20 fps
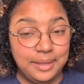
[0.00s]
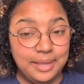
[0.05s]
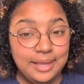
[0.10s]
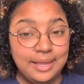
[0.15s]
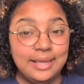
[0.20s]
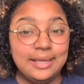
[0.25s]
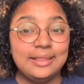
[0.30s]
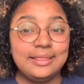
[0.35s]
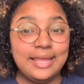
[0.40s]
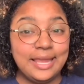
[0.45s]

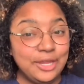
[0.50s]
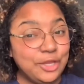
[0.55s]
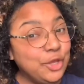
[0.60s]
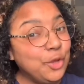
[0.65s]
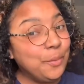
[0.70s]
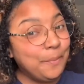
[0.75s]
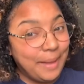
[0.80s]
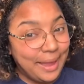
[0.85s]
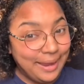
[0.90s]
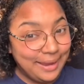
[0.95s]
Thank you,
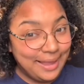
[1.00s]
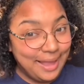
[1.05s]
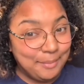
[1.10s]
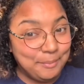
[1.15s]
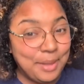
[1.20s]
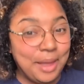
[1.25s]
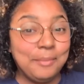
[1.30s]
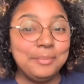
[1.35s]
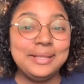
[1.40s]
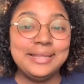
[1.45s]
Mike.
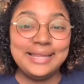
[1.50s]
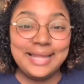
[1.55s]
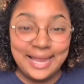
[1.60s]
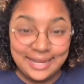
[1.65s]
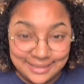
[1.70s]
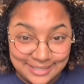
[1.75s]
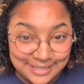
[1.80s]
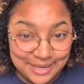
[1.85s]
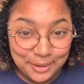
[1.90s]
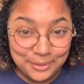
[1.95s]
I'm glad
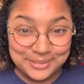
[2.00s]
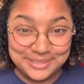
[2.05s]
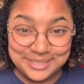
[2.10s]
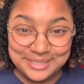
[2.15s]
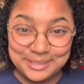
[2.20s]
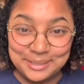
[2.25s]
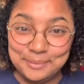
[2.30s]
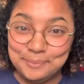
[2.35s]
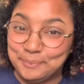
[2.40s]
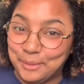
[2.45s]
that was a
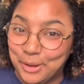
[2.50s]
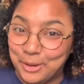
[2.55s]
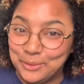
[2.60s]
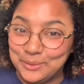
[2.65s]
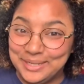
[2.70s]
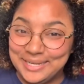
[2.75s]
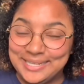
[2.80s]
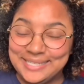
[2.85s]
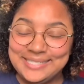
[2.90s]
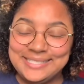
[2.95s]
good
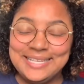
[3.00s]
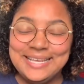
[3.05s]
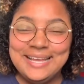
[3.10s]
bonus.